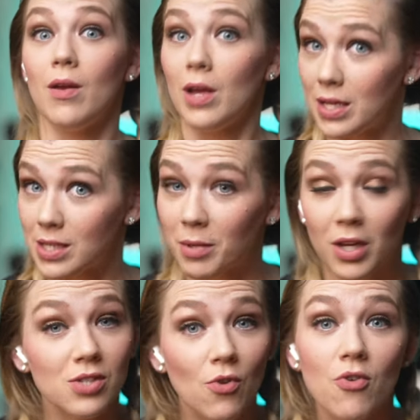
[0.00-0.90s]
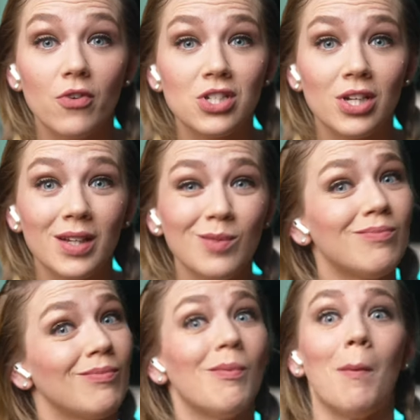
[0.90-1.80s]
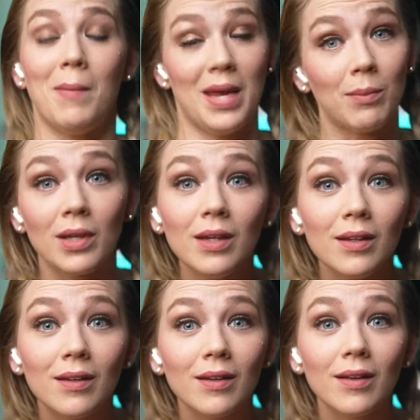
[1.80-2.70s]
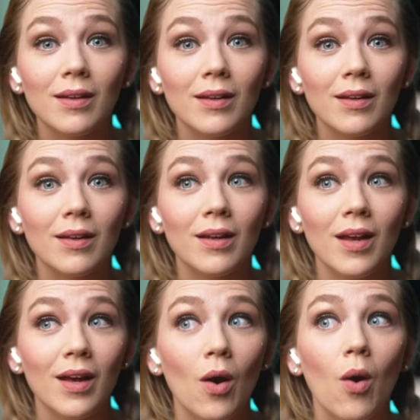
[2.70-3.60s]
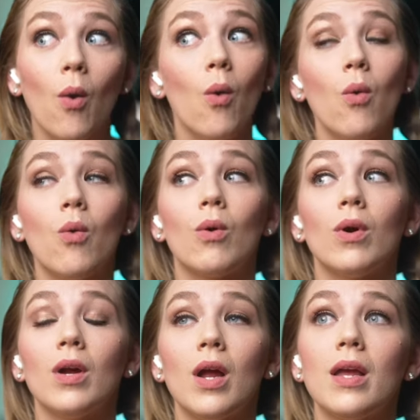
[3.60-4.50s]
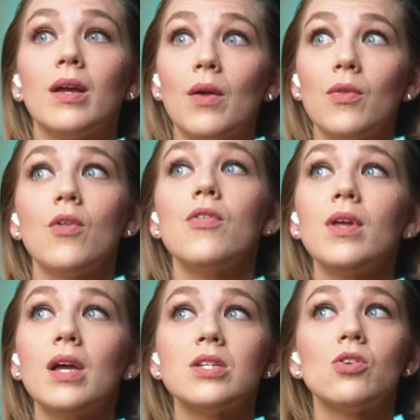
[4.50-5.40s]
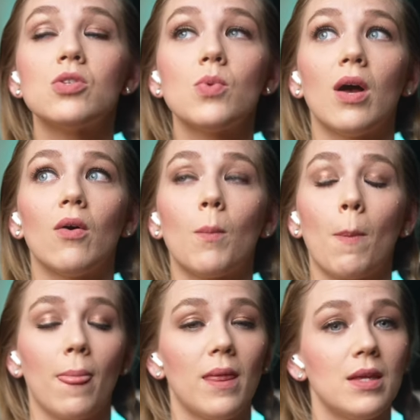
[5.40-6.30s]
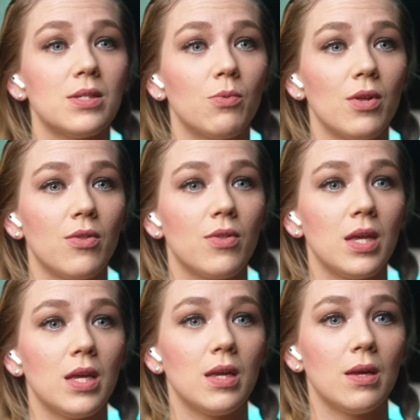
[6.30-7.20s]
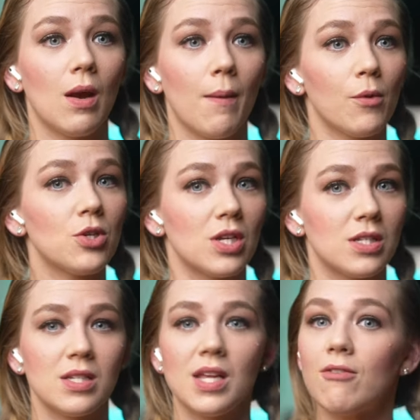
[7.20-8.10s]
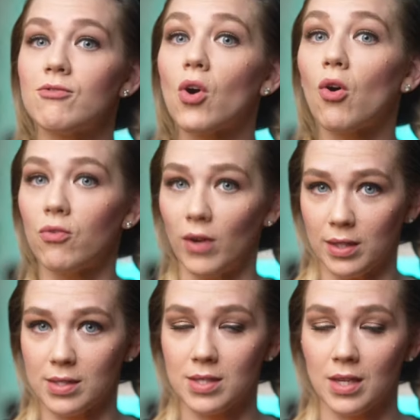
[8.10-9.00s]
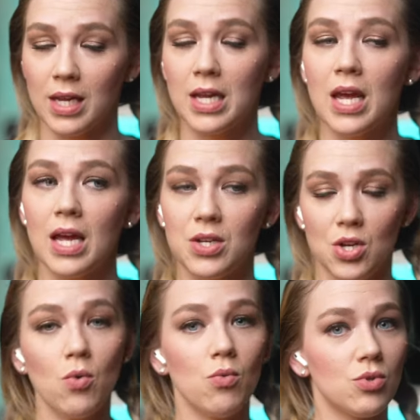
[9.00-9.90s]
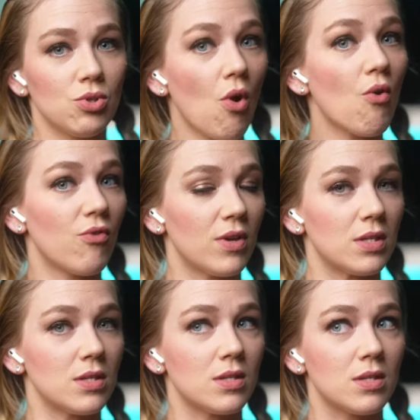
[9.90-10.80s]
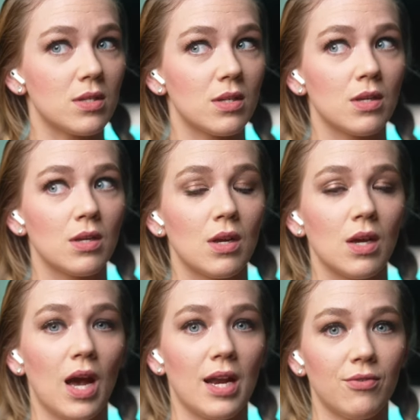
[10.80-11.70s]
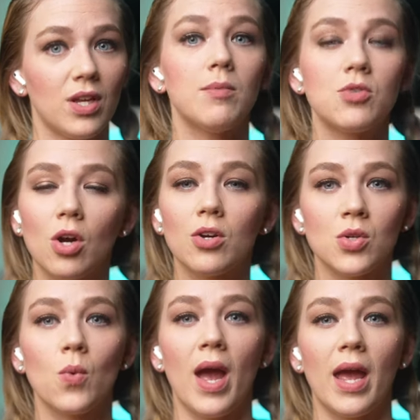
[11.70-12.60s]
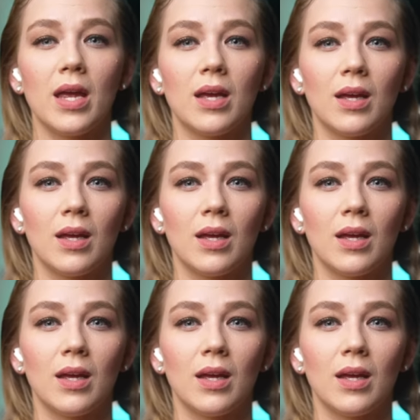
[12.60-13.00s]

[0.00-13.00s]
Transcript: Is it because of overfishing? Maybe. Or the other thing that I saw as well is with the Mauritius is they have dolphins. And don't dolphins kind of keep sharks away?